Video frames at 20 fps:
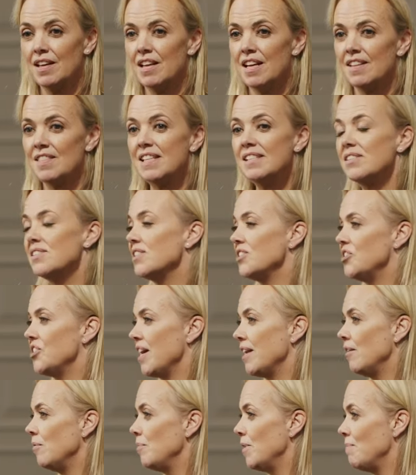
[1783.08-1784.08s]
And this is a
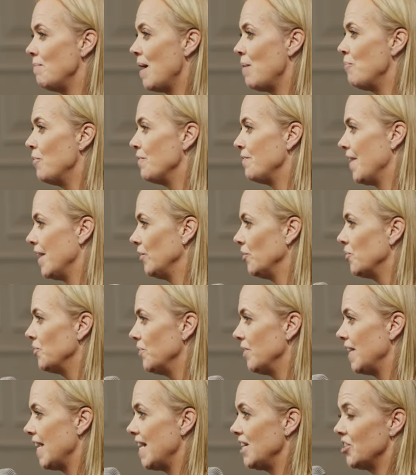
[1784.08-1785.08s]
gentleman, a member of that
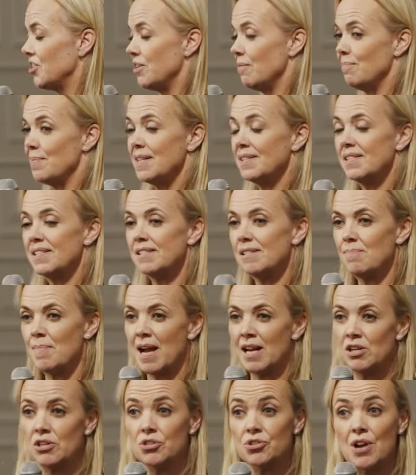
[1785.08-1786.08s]
congregation, a
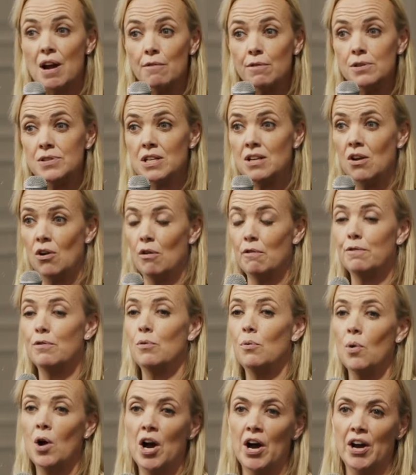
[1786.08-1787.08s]
businessman who travelled a lot for
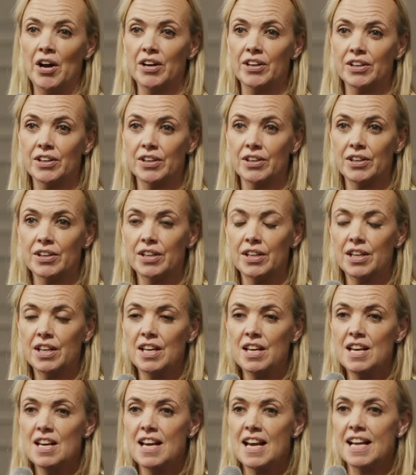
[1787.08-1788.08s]
work.
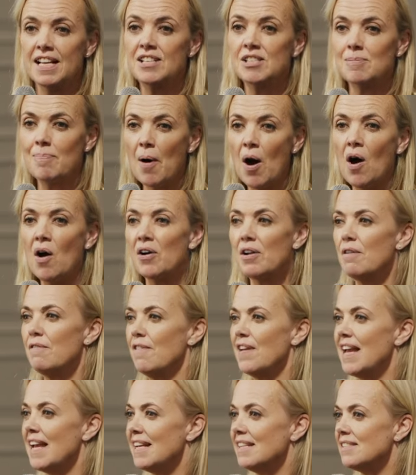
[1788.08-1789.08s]
And as part of
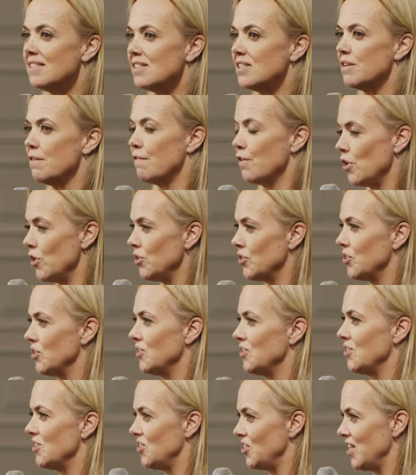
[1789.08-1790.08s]
his
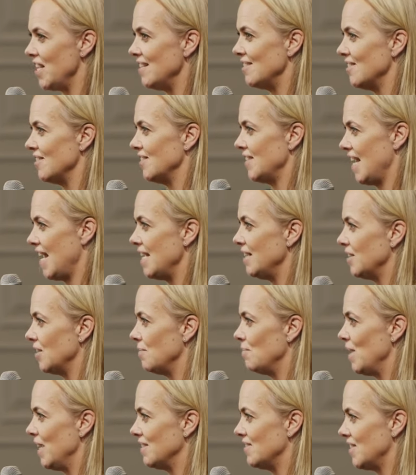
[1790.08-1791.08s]
devotion to Jesus, he'd
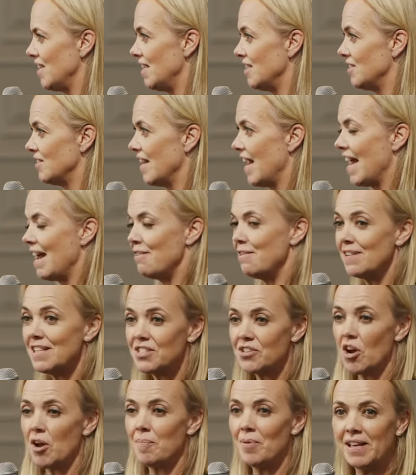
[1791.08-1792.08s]
committed that every
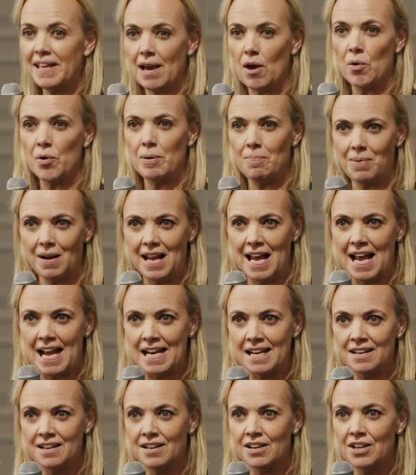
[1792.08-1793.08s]
time I get on a
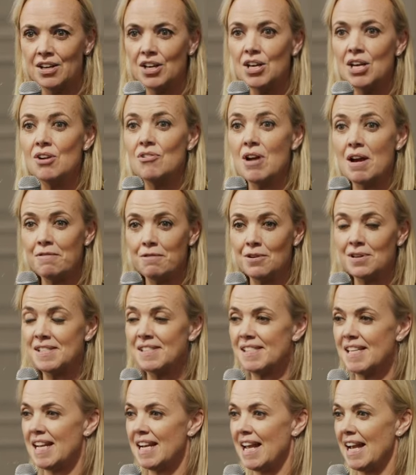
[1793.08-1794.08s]
plane, whoever I
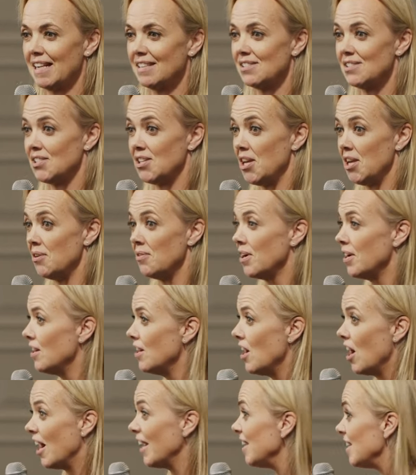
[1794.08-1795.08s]
sit next to,
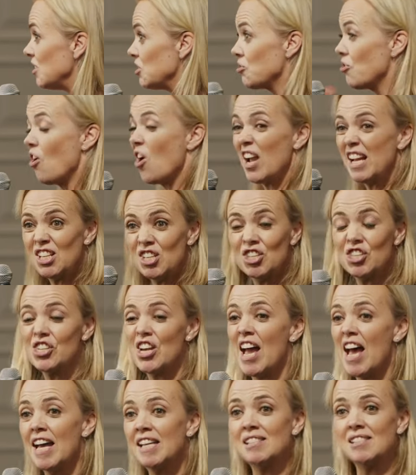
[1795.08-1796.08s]
I'm going to try and
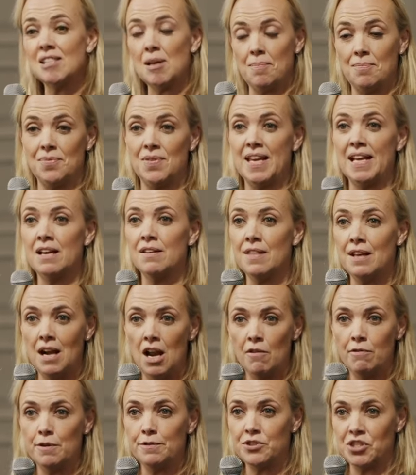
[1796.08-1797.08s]
share something of the
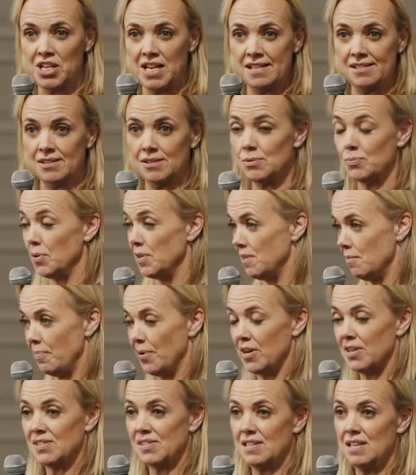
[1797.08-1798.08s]
love of Jesus with the
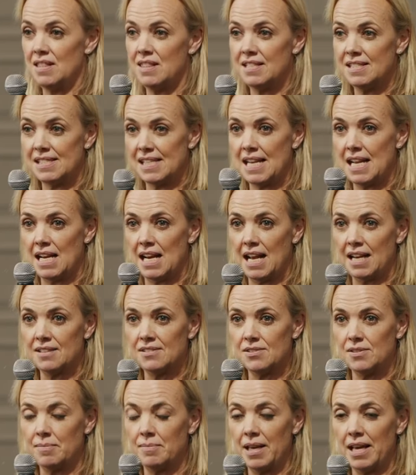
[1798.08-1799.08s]
person in the seat next
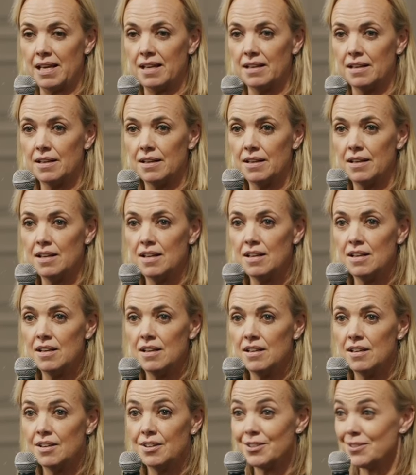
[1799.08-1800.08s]
to me.
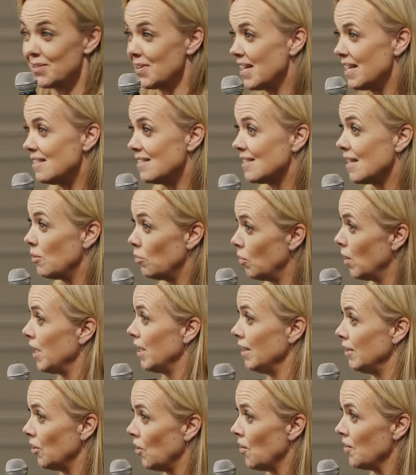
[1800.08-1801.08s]
So he said, when I
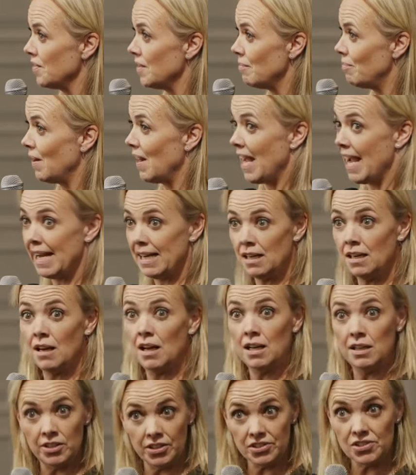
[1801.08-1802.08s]
got on the plane and I
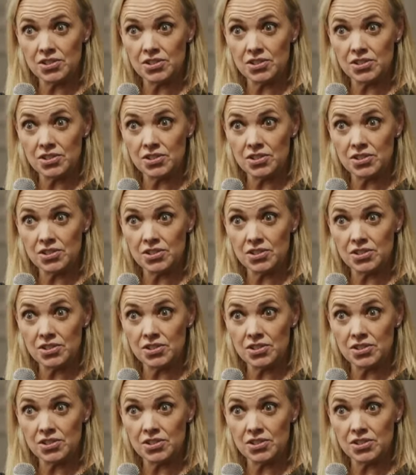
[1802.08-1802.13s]
looked